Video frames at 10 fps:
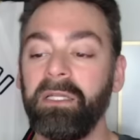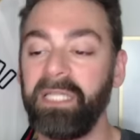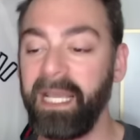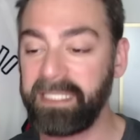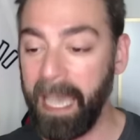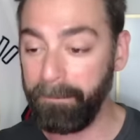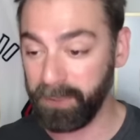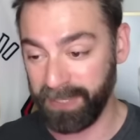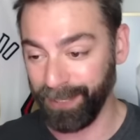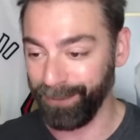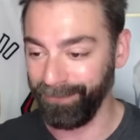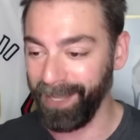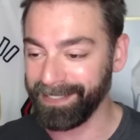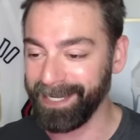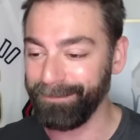Today's episode of
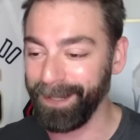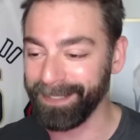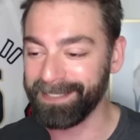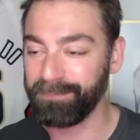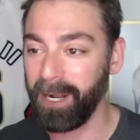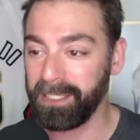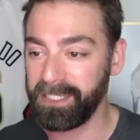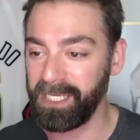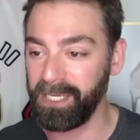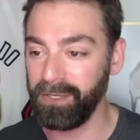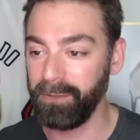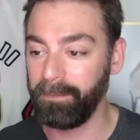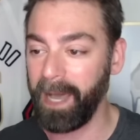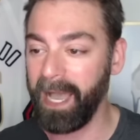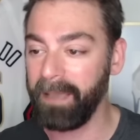Locked On Pelicans brought to you
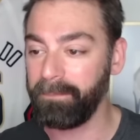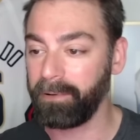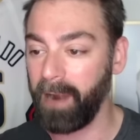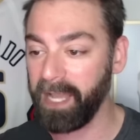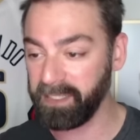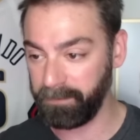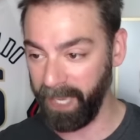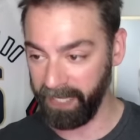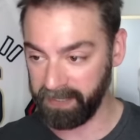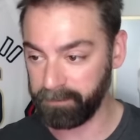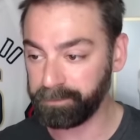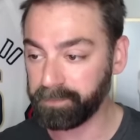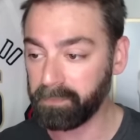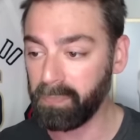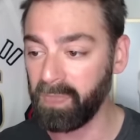by PrizePicks.
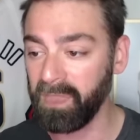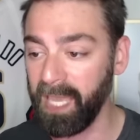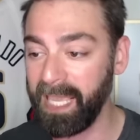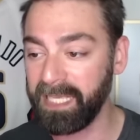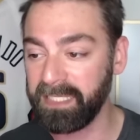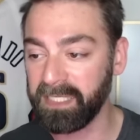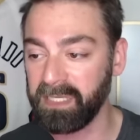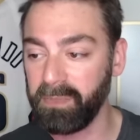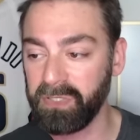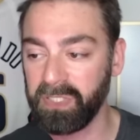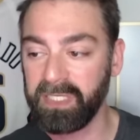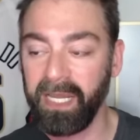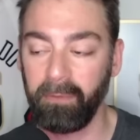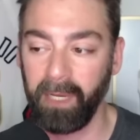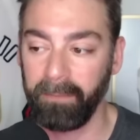The easiest and most
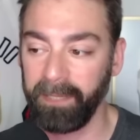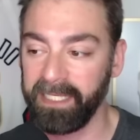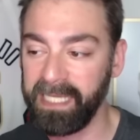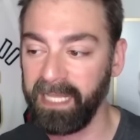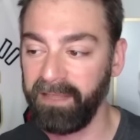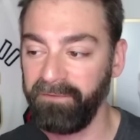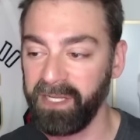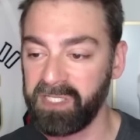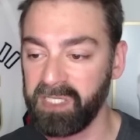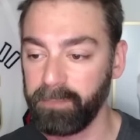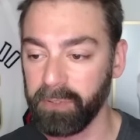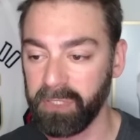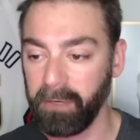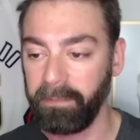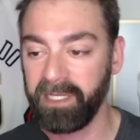exciting way to play daily fantasy sports.
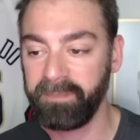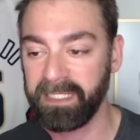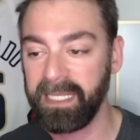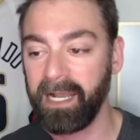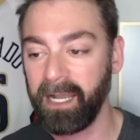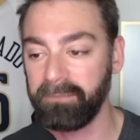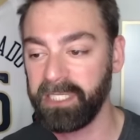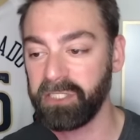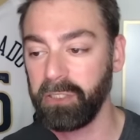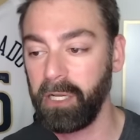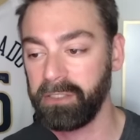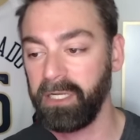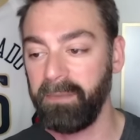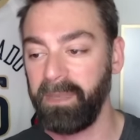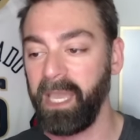Go to PrizePicks.com slash Locked
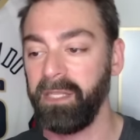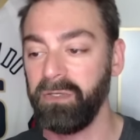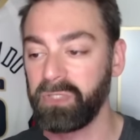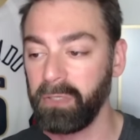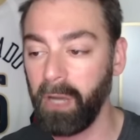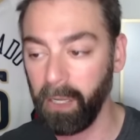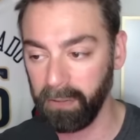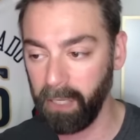On N B A and use code all